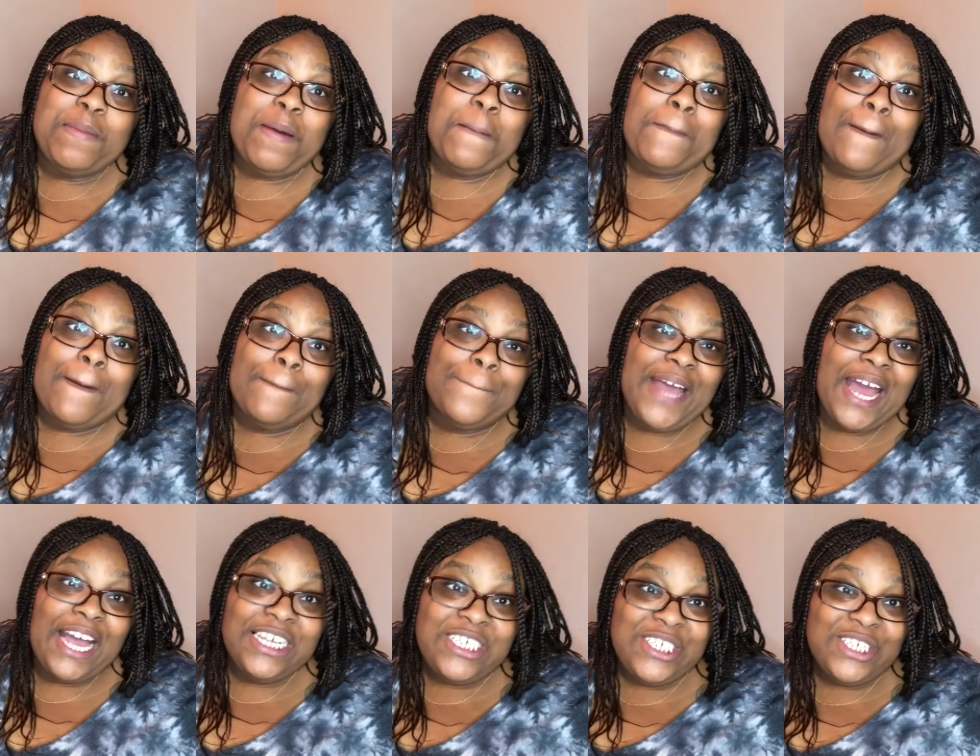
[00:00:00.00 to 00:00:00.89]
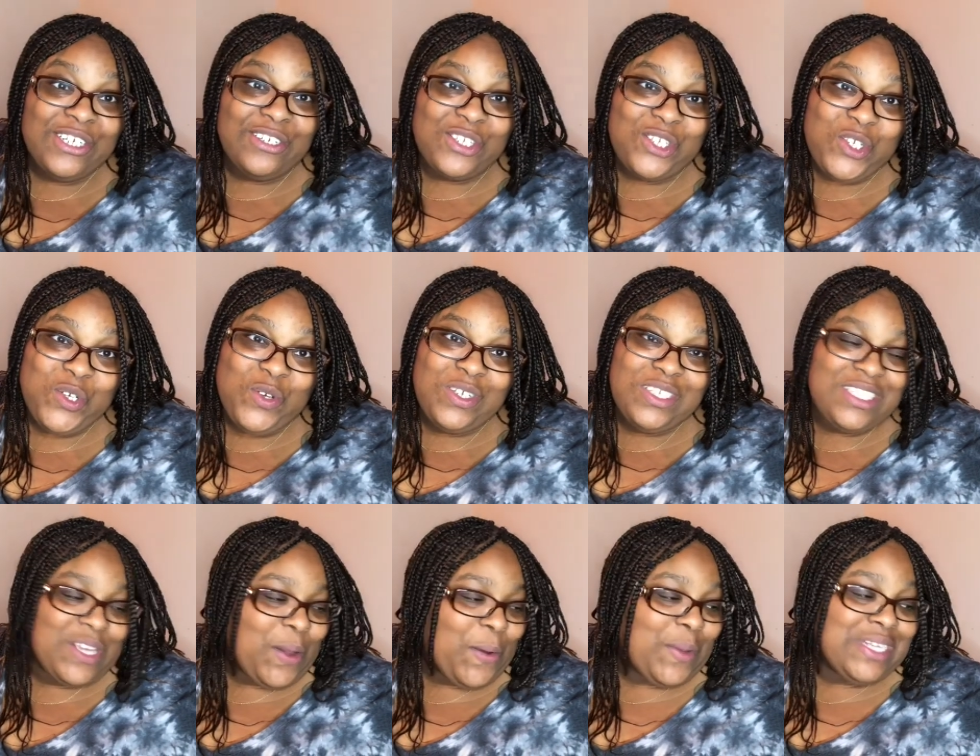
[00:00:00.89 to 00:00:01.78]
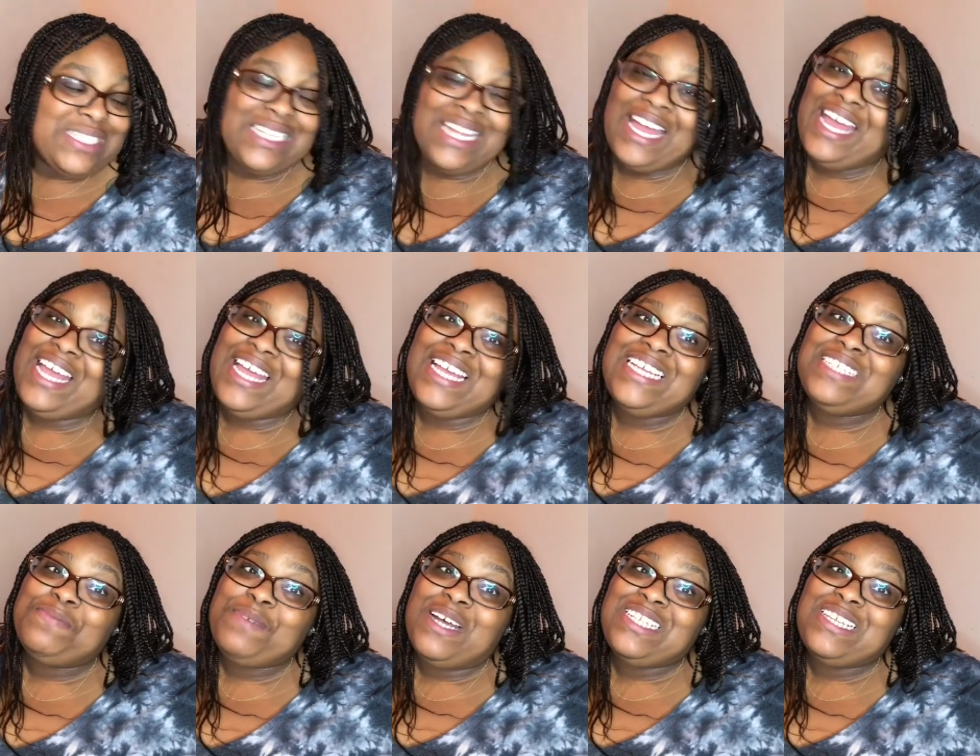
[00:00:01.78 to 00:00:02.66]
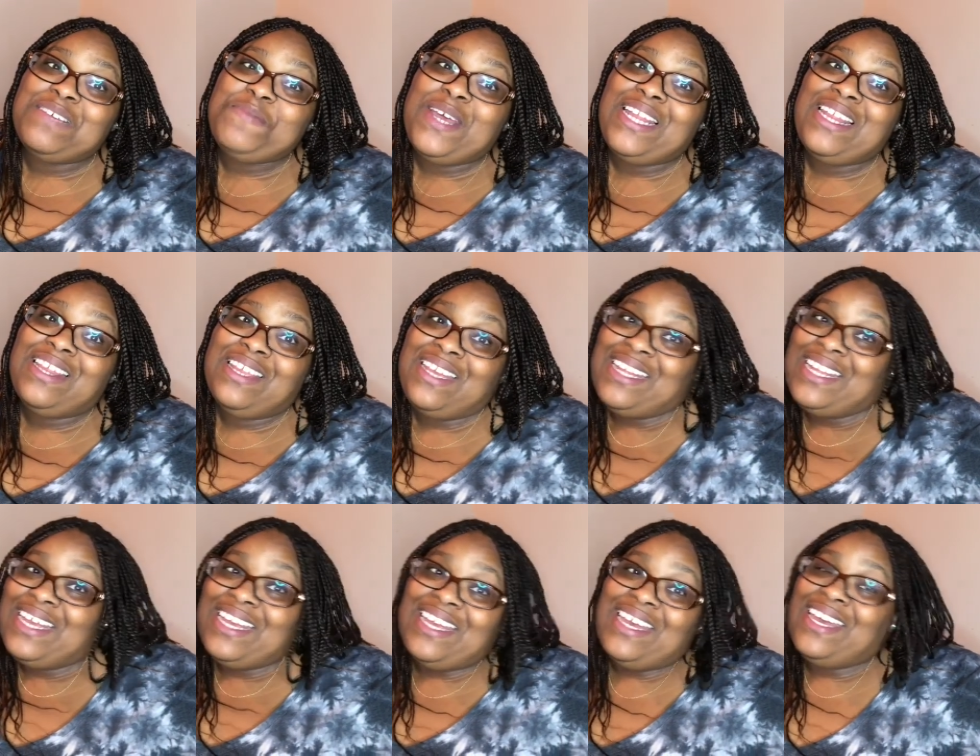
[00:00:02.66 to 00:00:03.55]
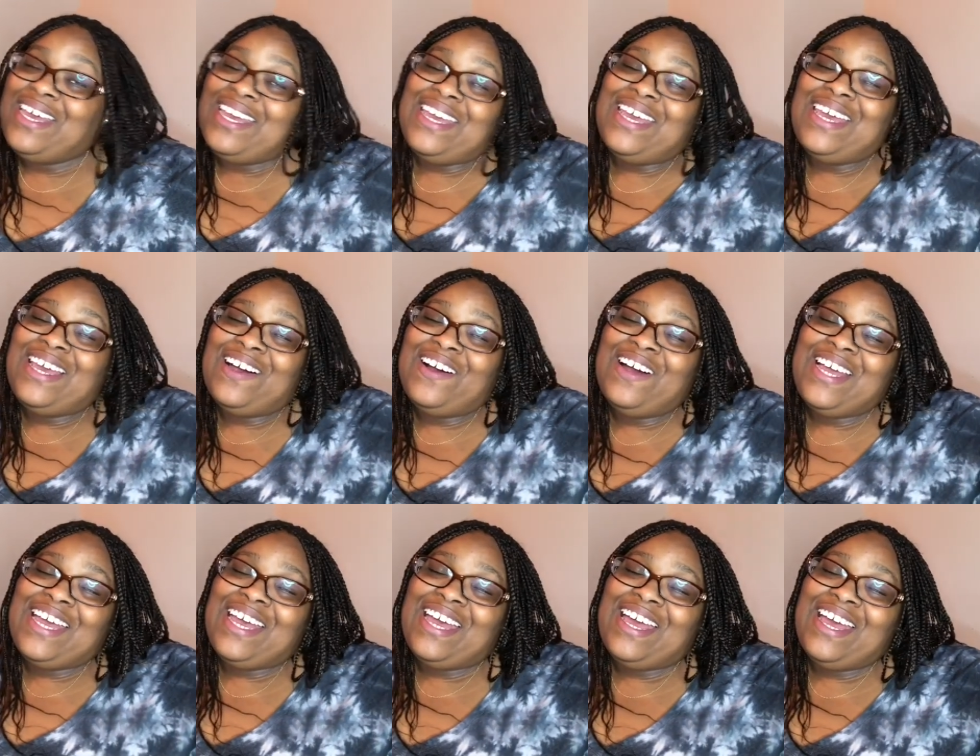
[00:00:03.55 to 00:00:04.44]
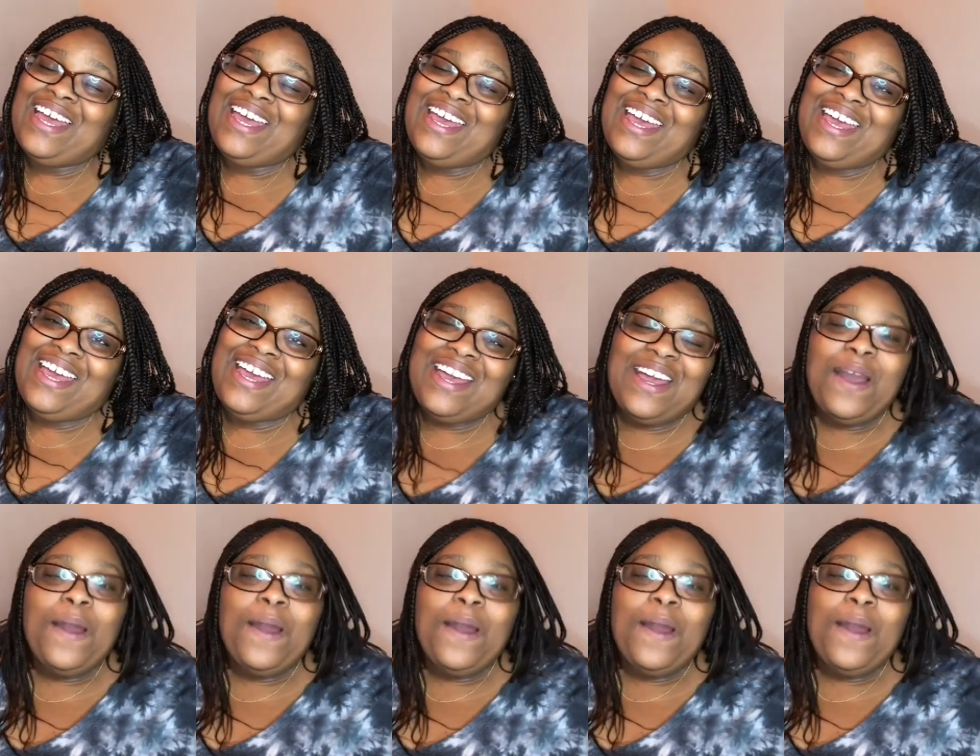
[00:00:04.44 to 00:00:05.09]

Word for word: a ambassador too, so it's like it's about to be litty. Okay.